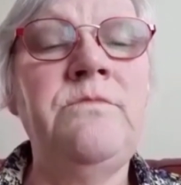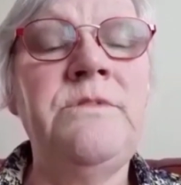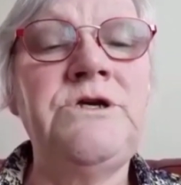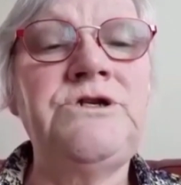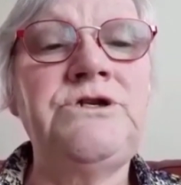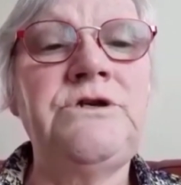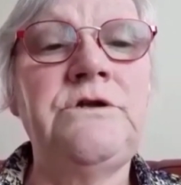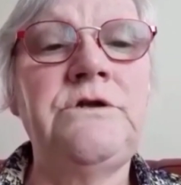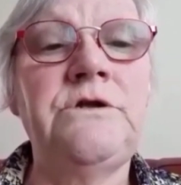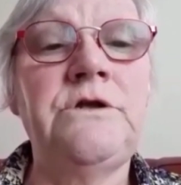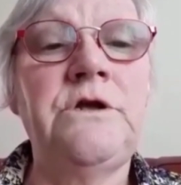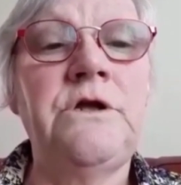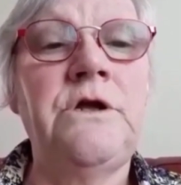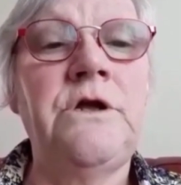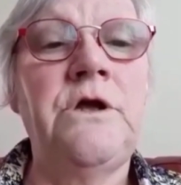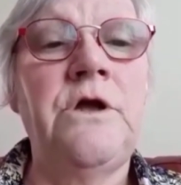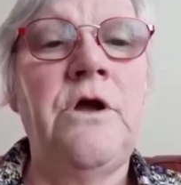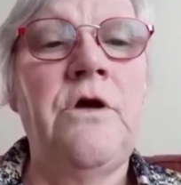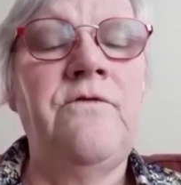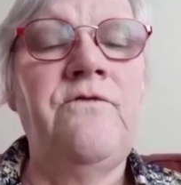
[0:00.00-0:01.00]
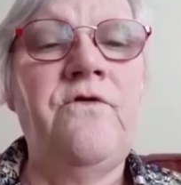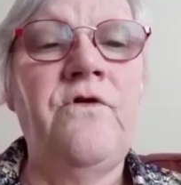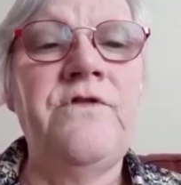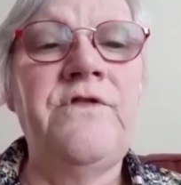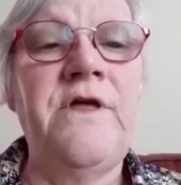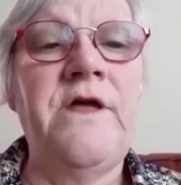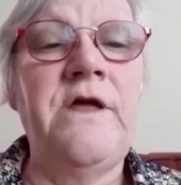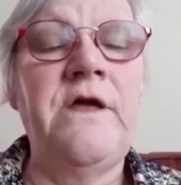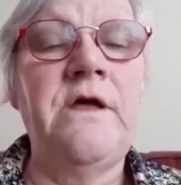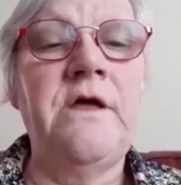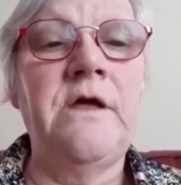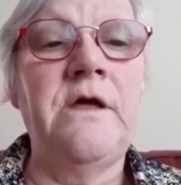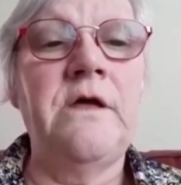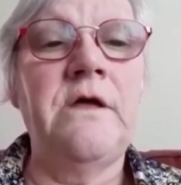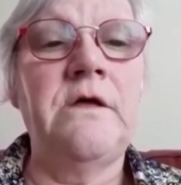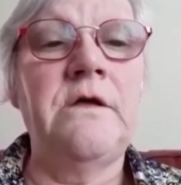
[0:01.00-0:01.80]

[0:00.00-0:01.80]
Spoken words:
Mission for their